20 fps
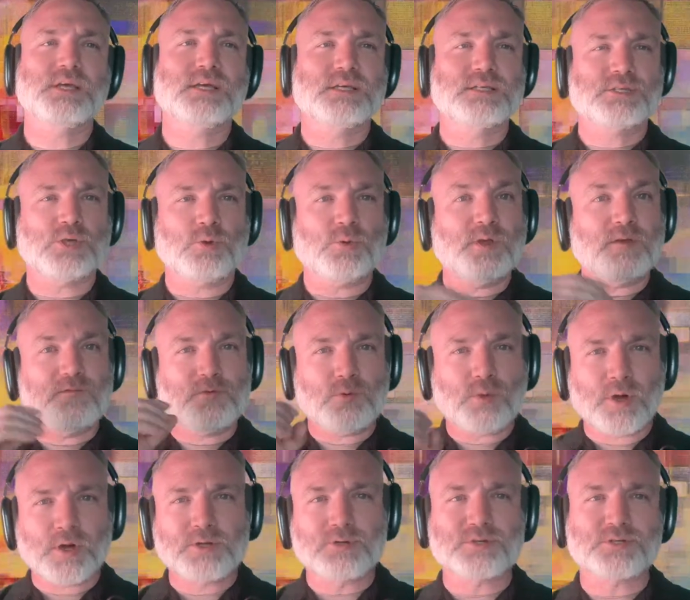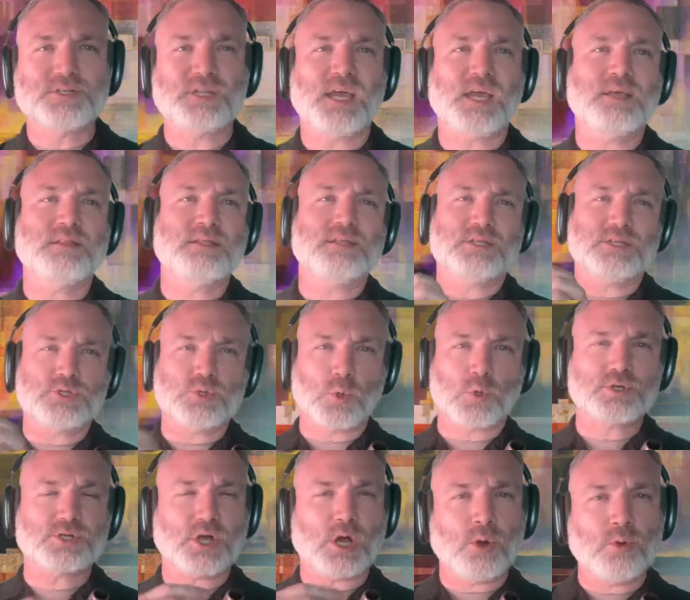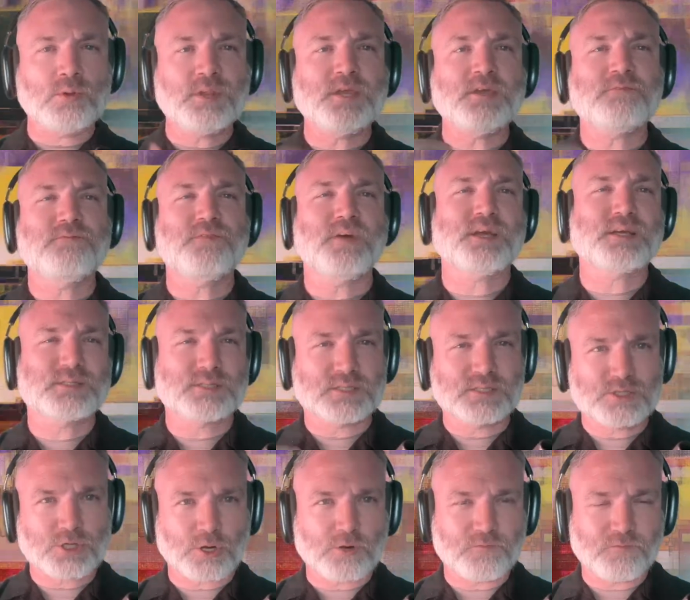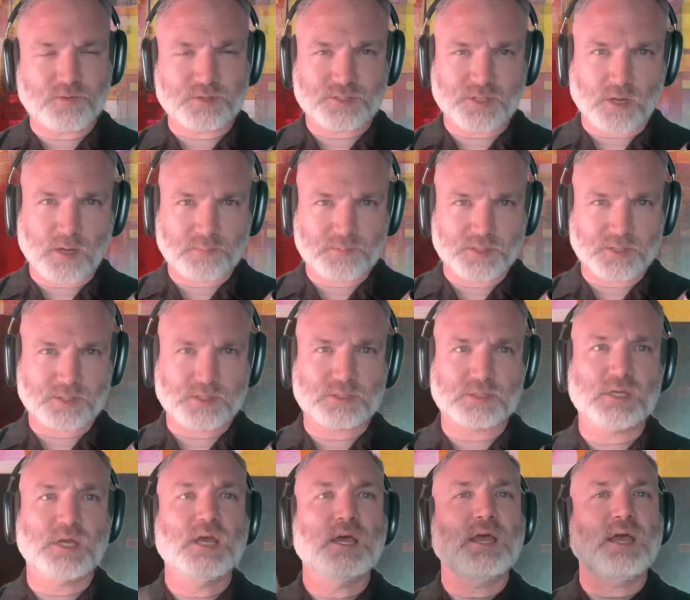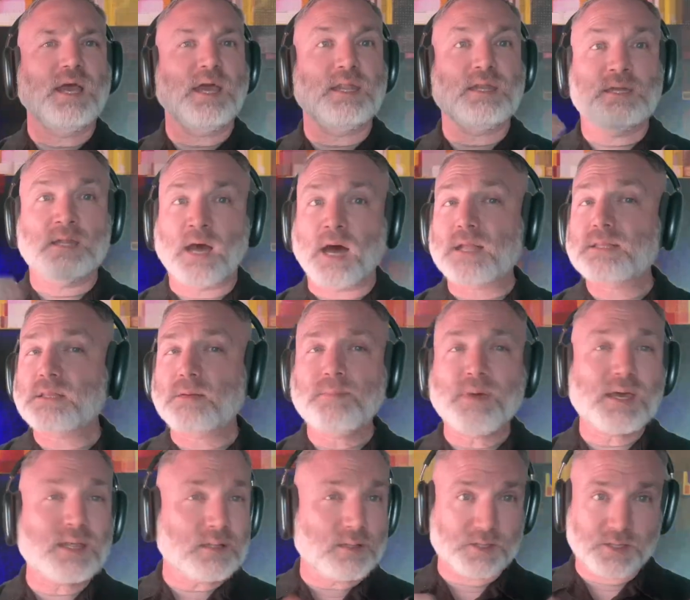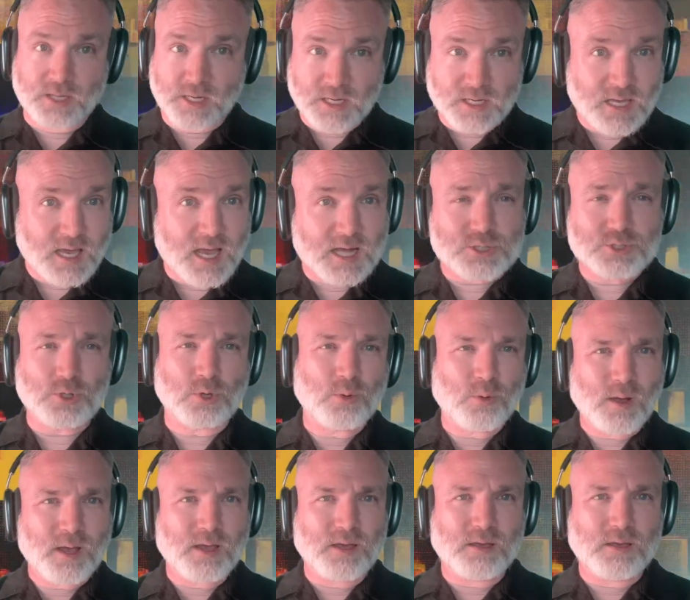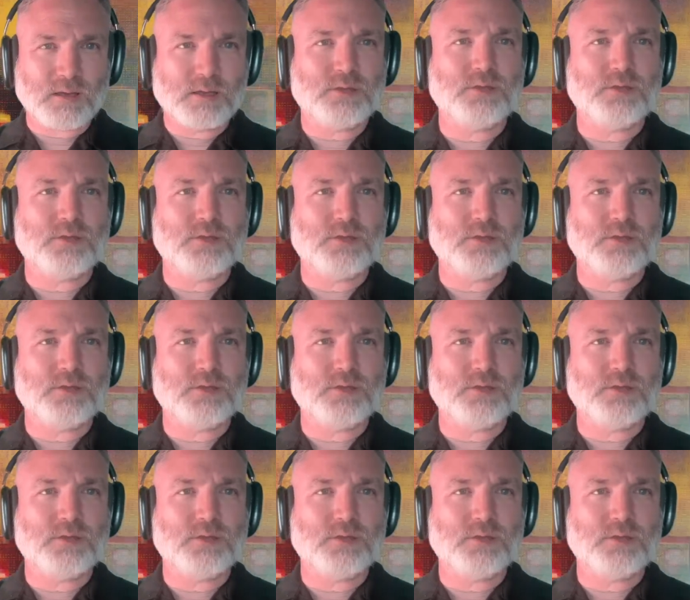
So if you understand that the torch only affects the surface optics and not the metal in any actual way,